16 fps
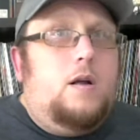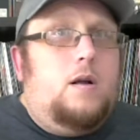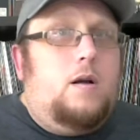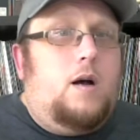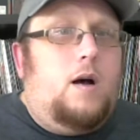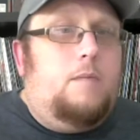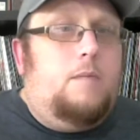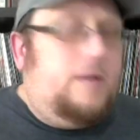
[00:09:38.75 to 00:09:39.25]

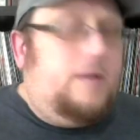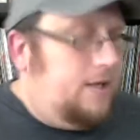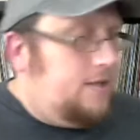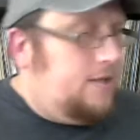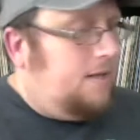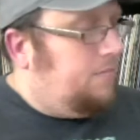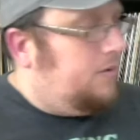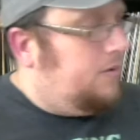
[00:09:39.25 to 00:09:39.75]
But the
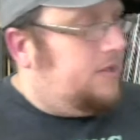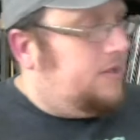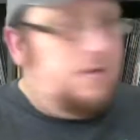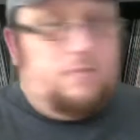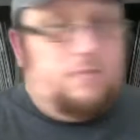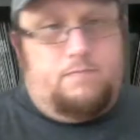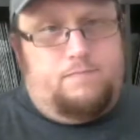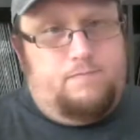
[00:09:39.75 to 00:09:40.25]
Decemberists
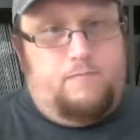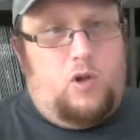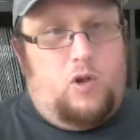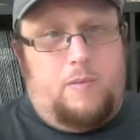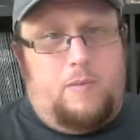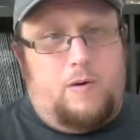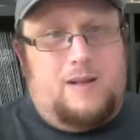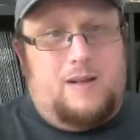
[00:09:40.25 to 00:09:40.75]
have
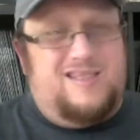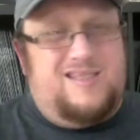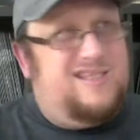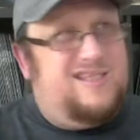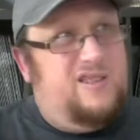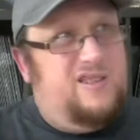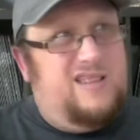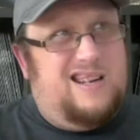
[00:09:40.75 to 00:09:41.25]
only been around
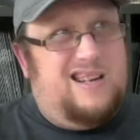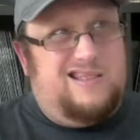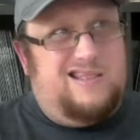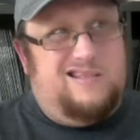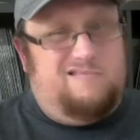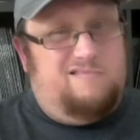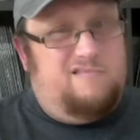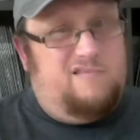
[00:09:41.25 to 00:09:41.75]
since
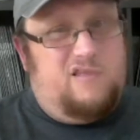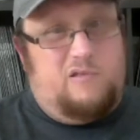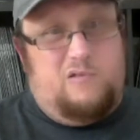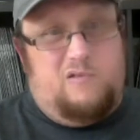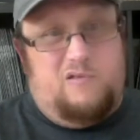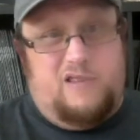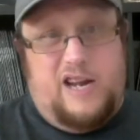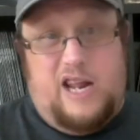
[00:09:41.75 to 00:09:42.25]

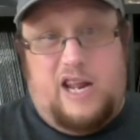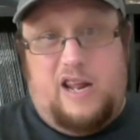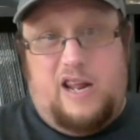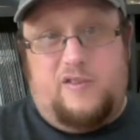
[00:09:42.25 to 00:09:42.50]
2003,